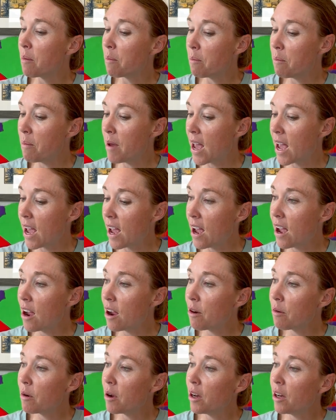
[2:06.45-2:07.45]

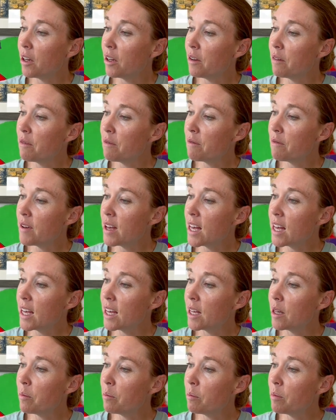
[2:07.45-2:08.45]
Barrel,
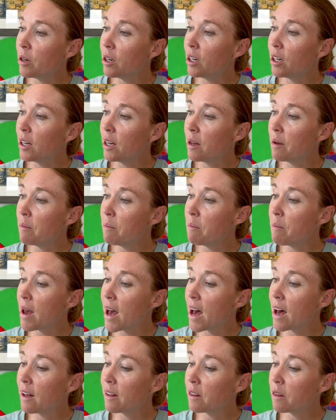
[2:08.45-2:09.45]
fipple,
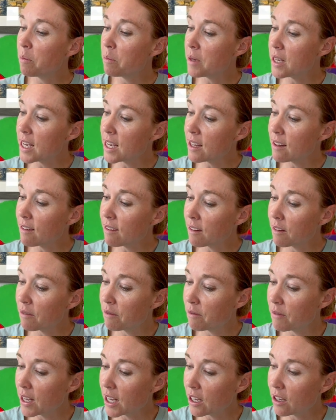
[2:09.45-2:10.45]
mouthpiece,
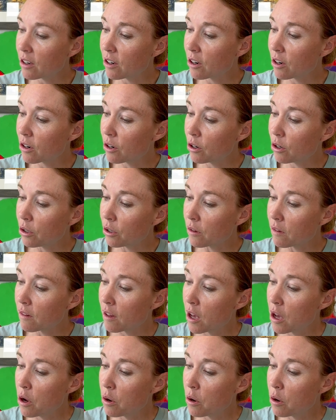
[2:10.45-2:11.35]
finger holes.